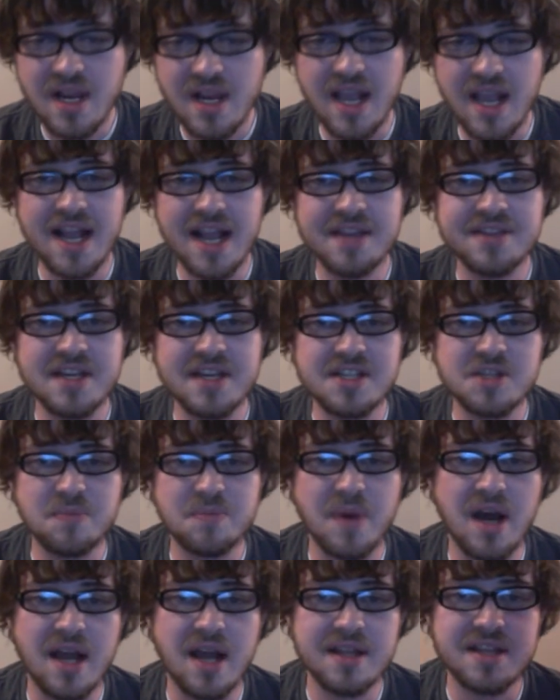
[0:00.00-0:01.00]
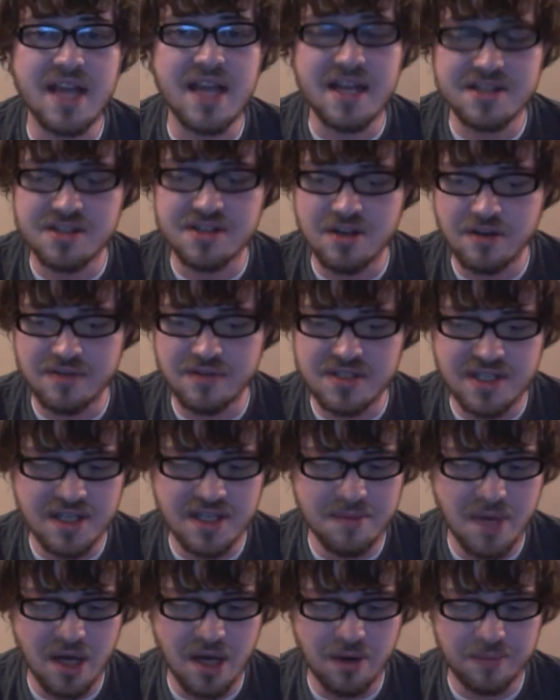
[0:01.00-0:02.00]
and they spot Casanova's
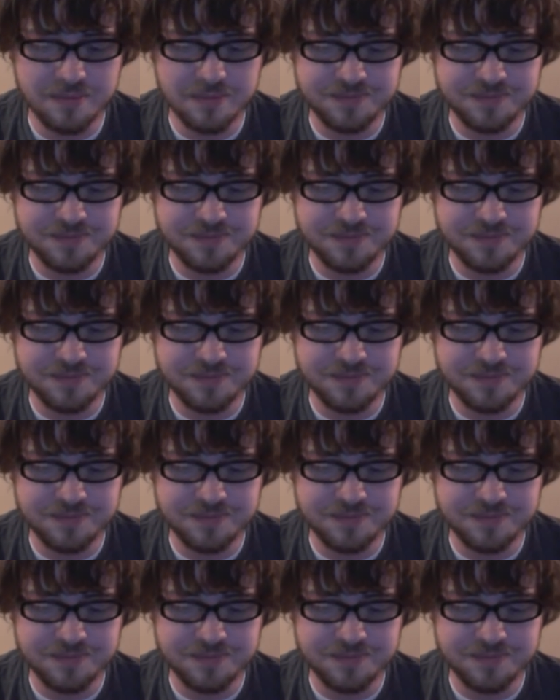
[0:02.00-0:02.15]
limo.